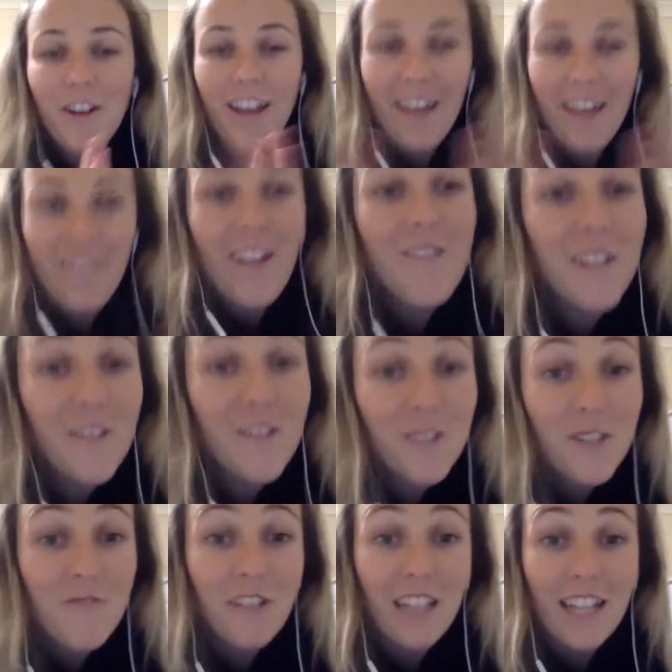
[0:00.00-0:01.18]
if anyone else
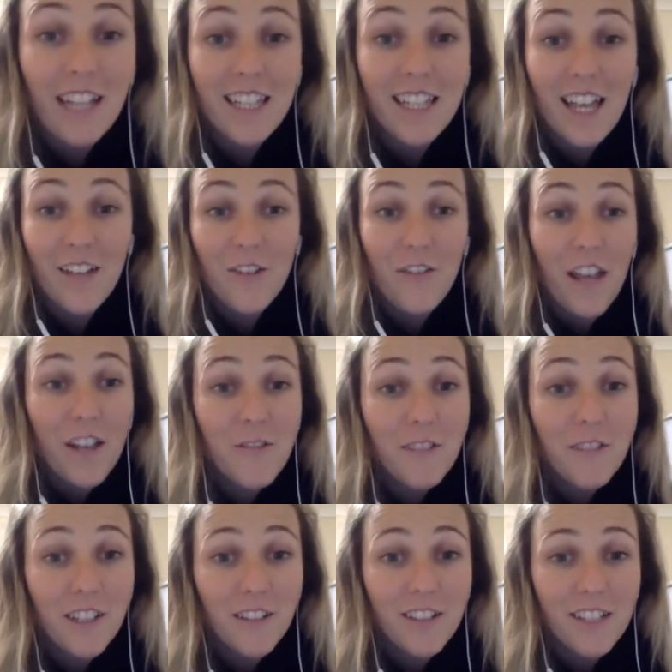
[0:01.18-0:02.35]
can relate to that or if
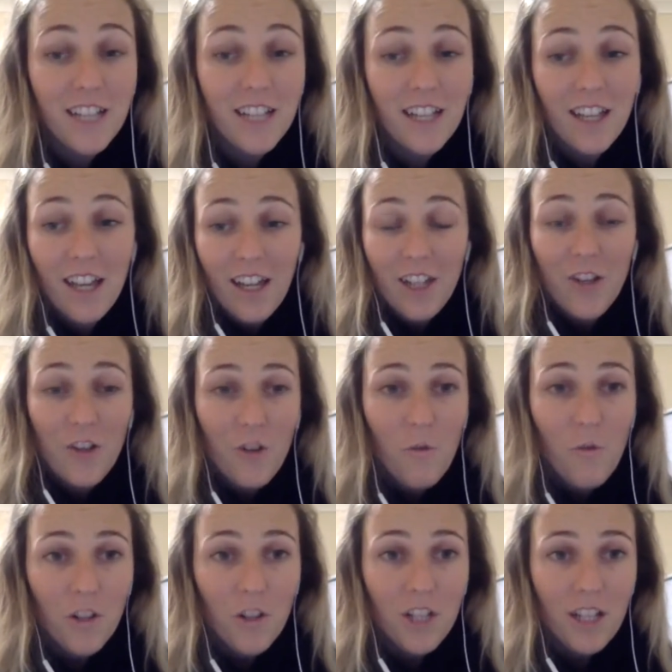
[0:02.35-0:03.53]
anyone else here, you know, you're
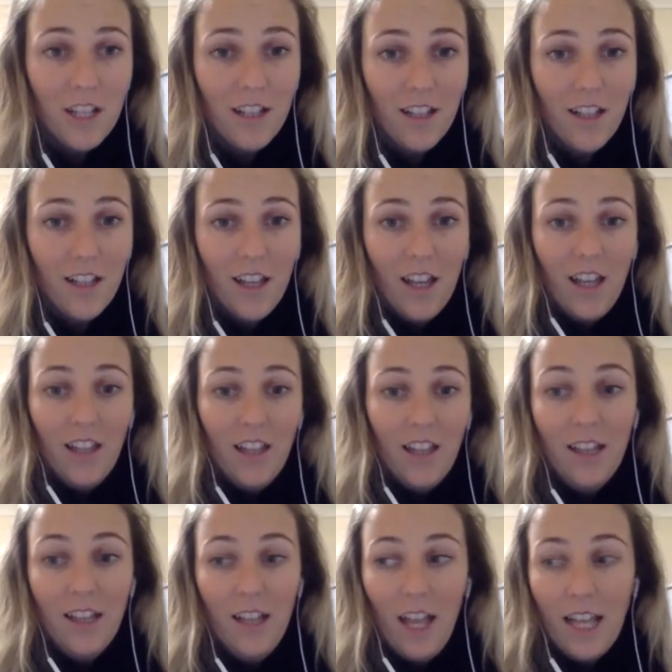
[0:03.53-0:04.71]
watching and
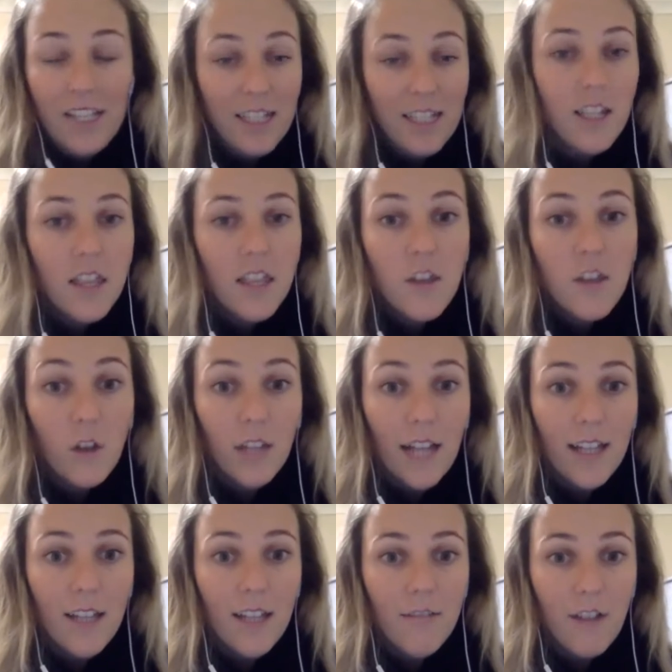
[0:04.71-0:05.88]
is this the thing you're
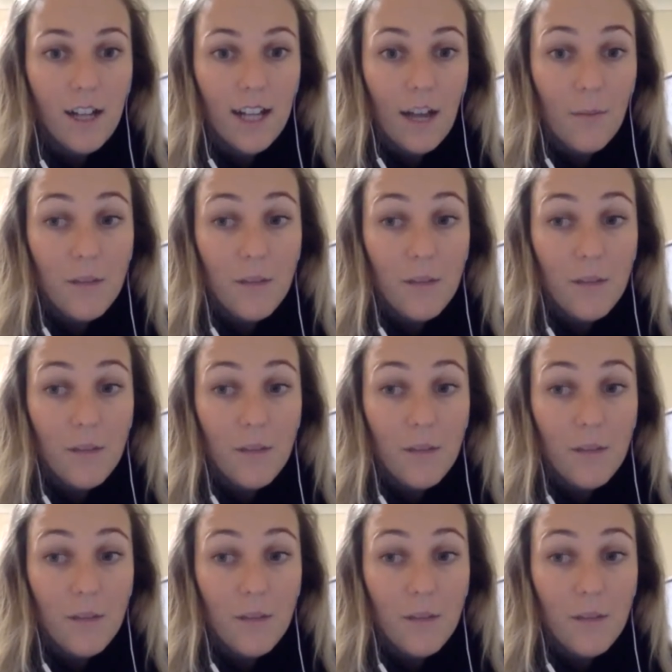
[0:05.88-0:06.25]
lacking right now?